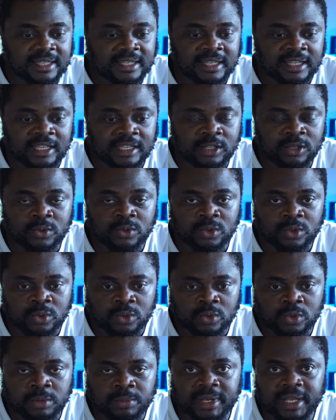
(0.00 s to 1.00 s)

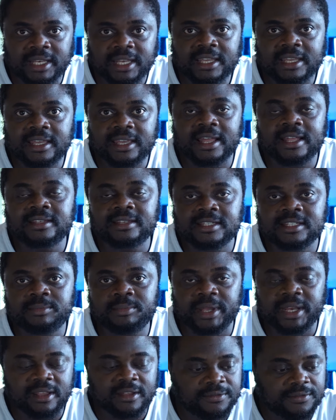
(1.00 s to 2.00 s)
you immediately get this
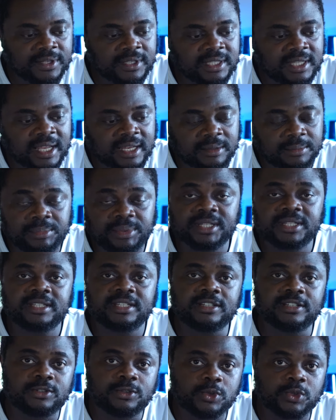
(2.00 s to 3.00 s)
benefit that the
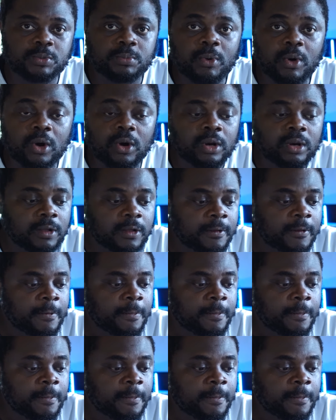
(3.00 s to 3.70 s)
PC is so small.